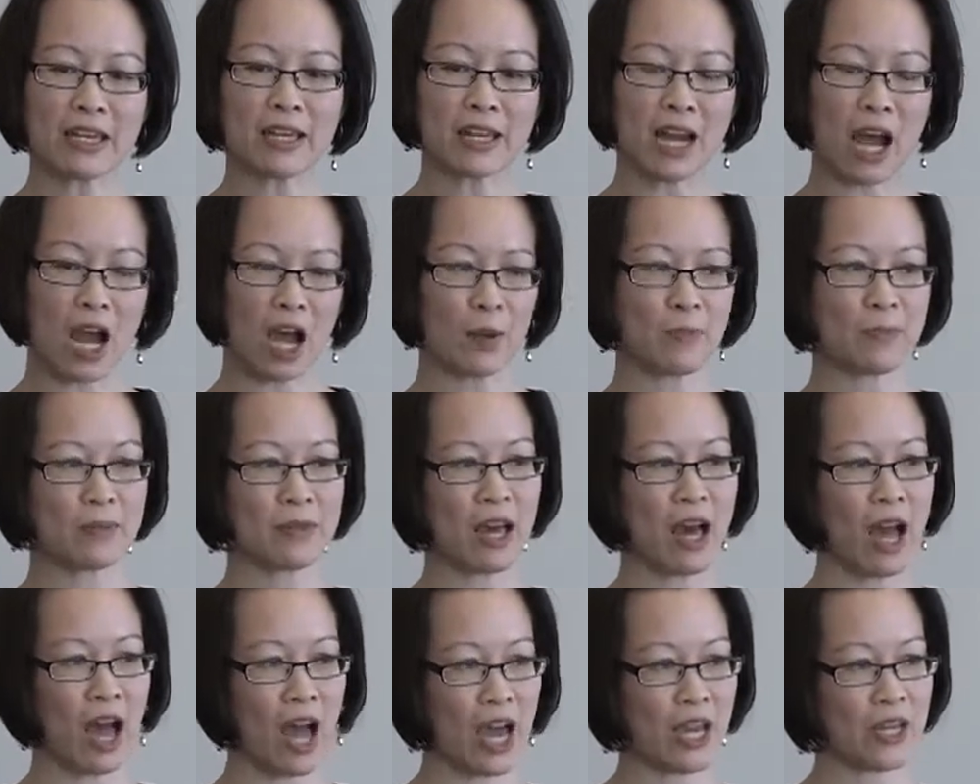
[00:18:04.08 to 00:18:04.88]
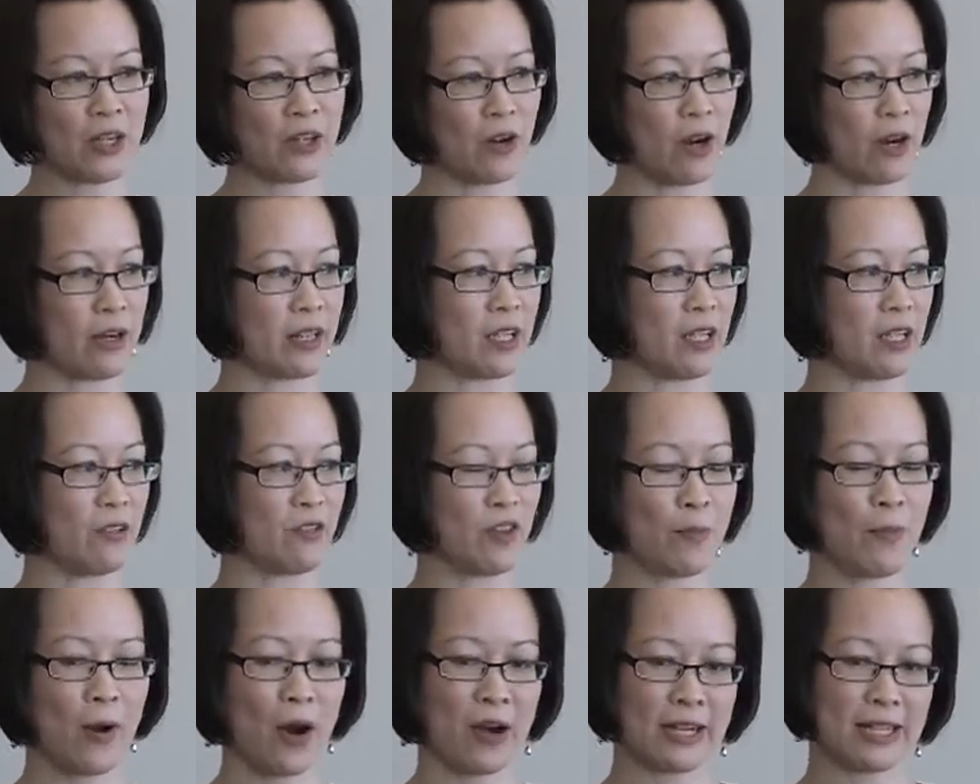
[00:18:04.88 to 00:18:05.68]
it up the hierarchy of
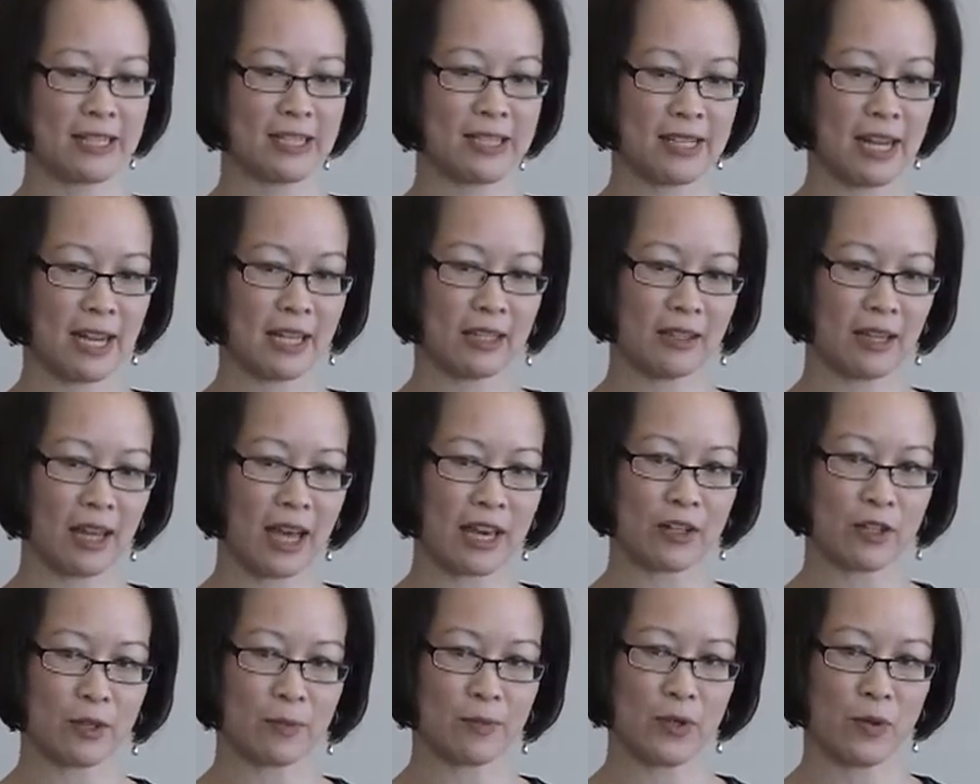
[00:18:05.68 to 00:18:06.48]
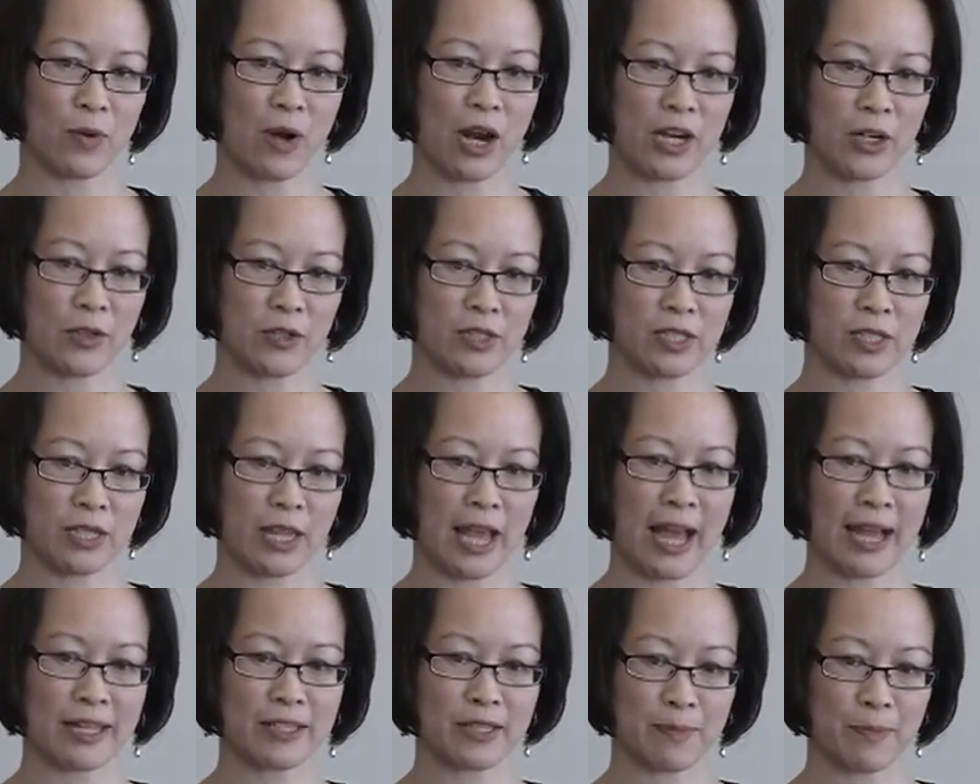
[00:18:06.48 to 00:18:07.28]
the party-state ladder bureaucracy
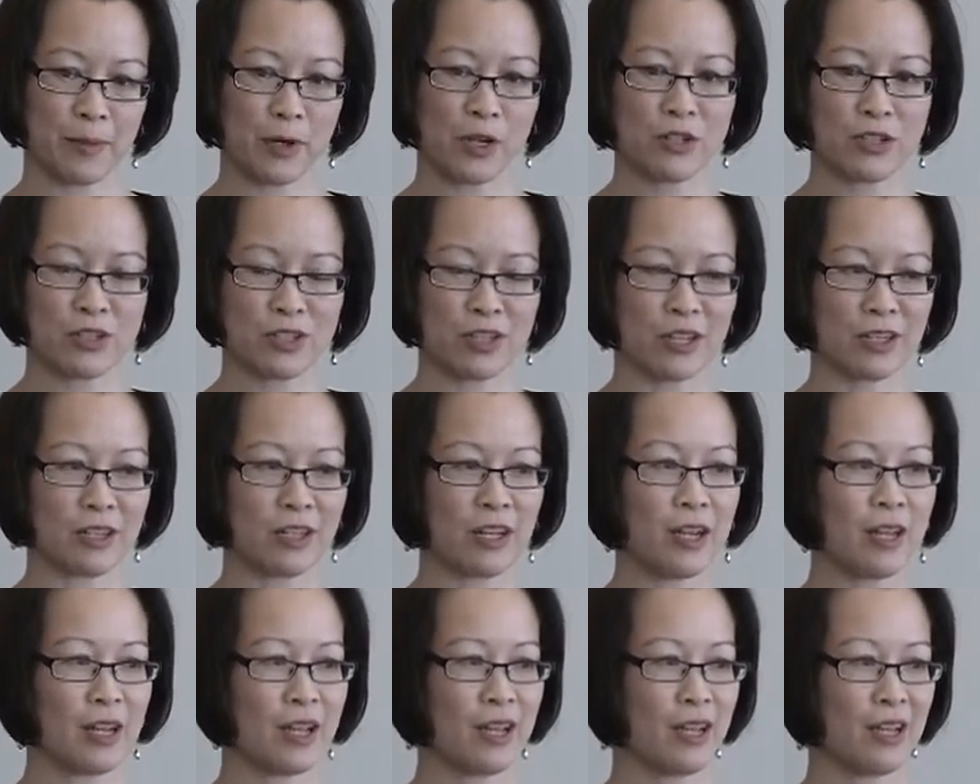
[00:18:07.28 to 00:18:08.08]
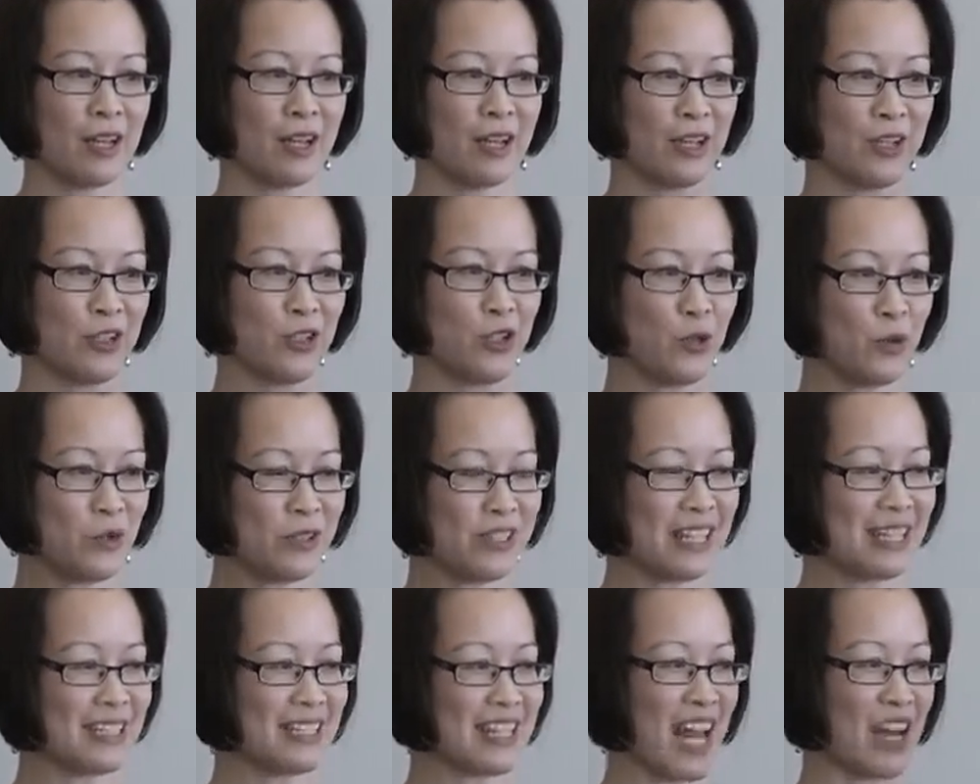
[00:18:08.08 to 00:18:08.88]
as a person, you
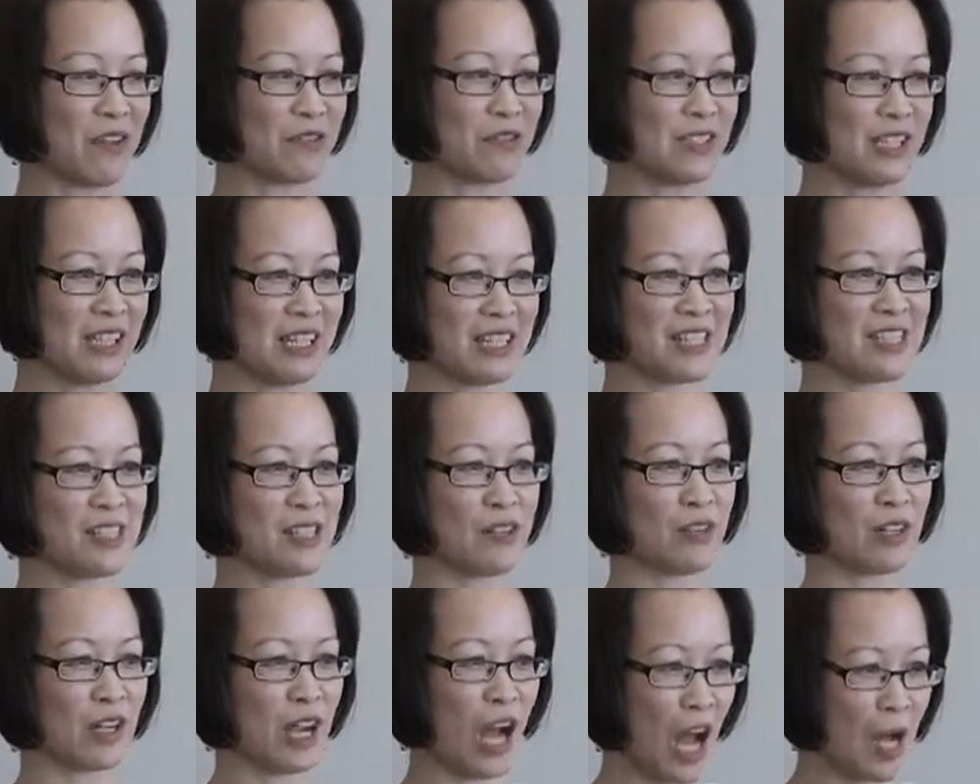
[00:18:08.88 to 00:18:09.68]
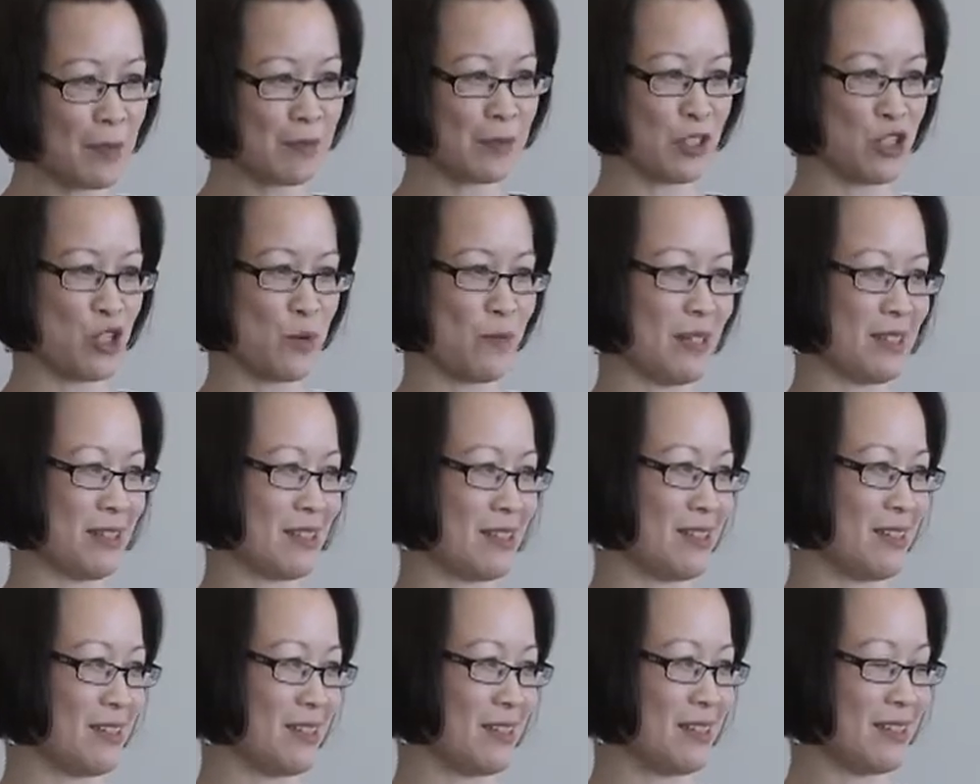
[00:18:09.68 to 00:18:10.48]
need to have lists of
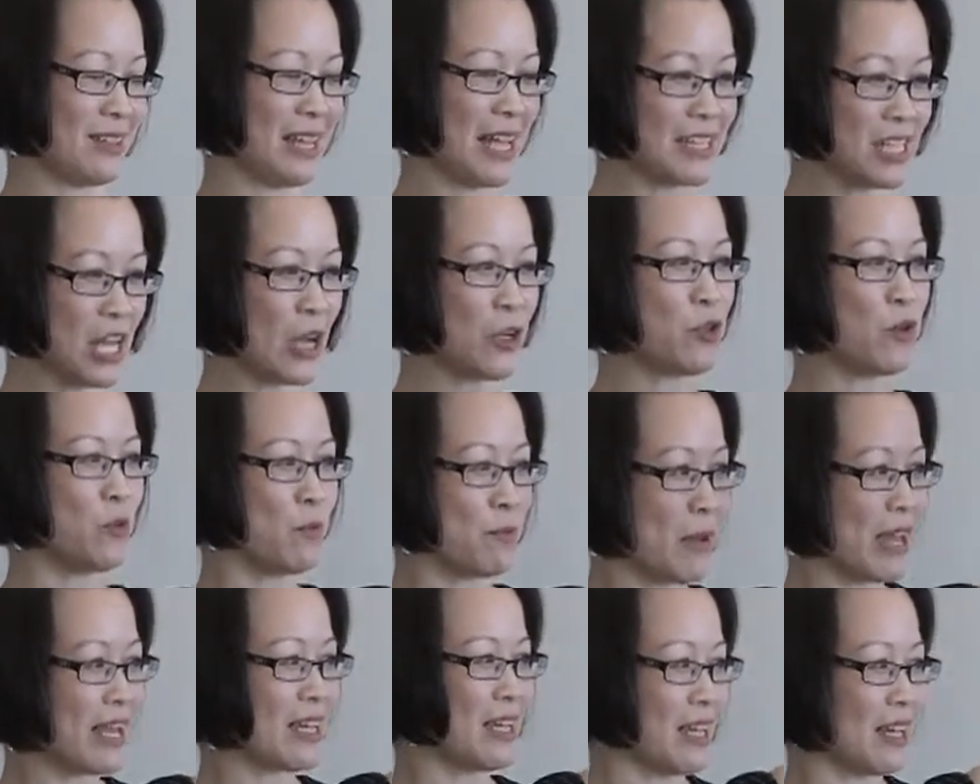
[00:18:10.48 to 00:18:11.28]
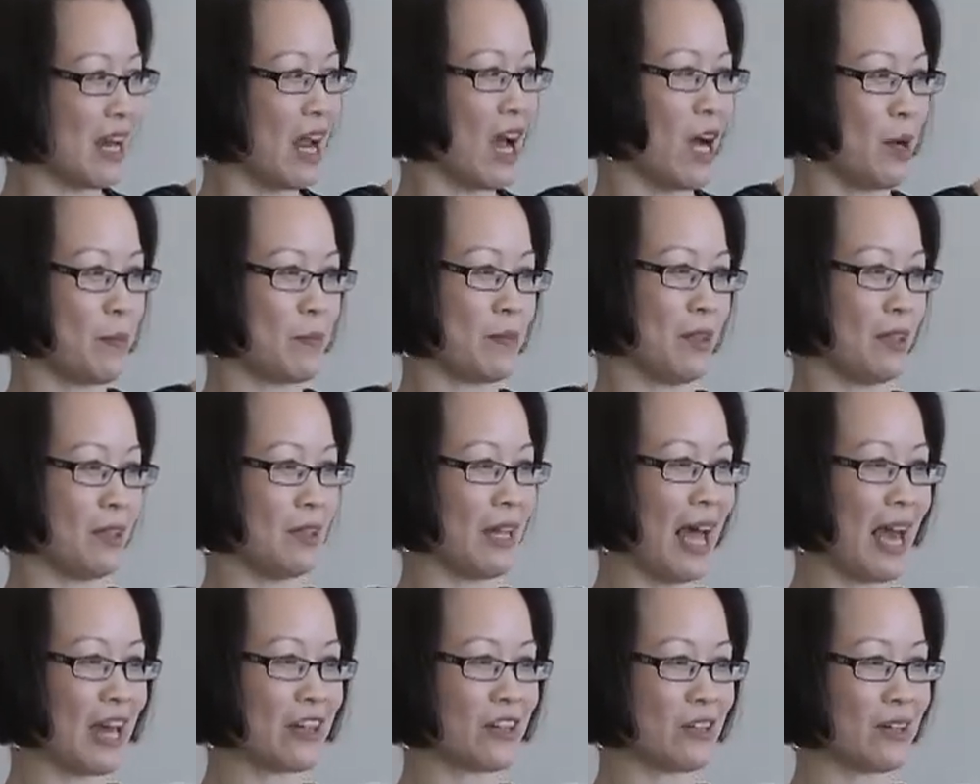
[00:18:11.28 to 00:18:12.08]
accomplishments. That's how you make it up the
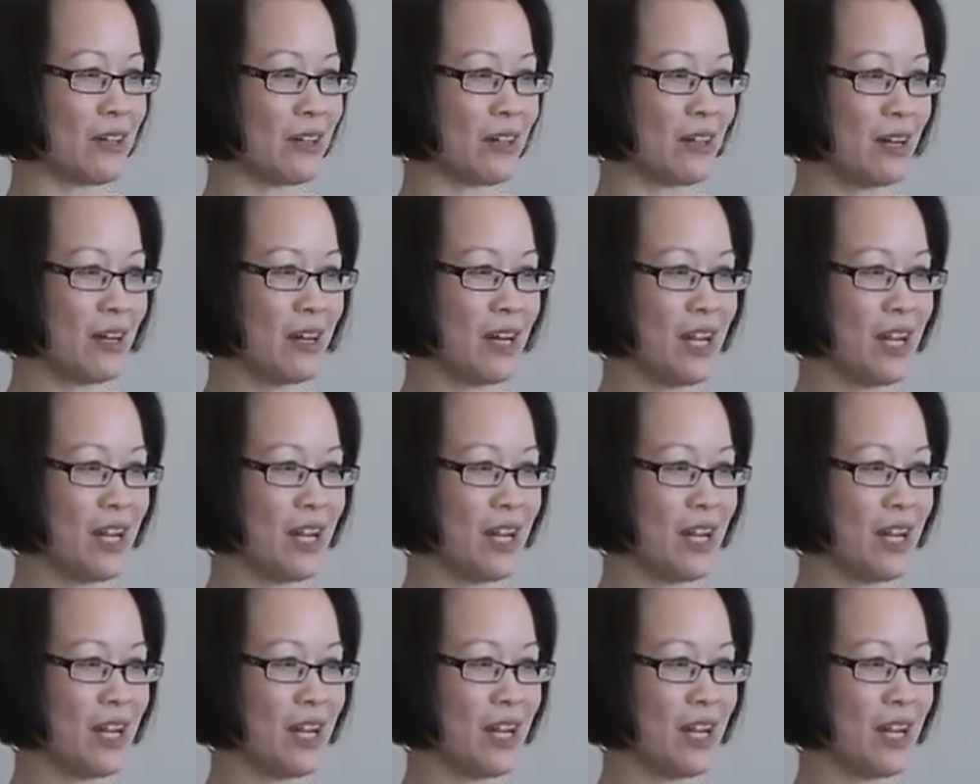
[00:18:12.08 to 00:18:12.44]
ladder.